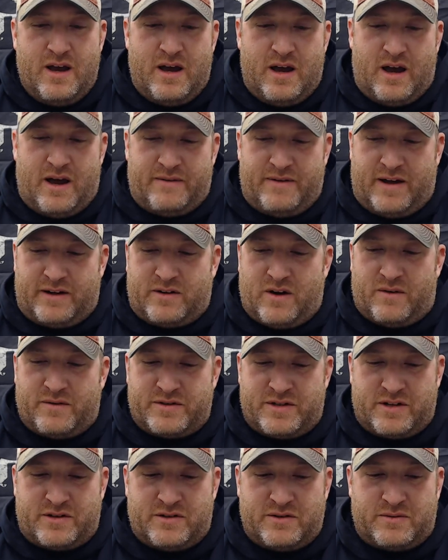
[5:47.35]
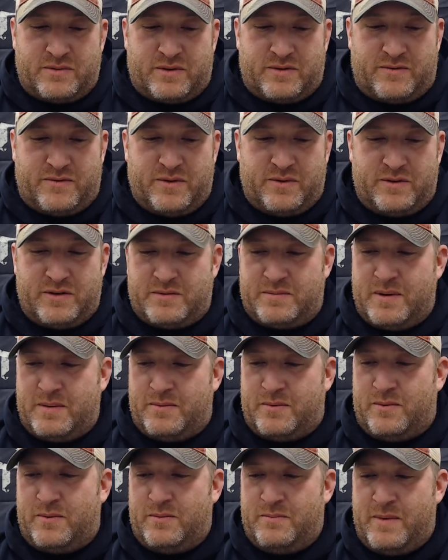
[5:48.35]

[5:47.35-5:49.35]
I've had conversations with a few of these people,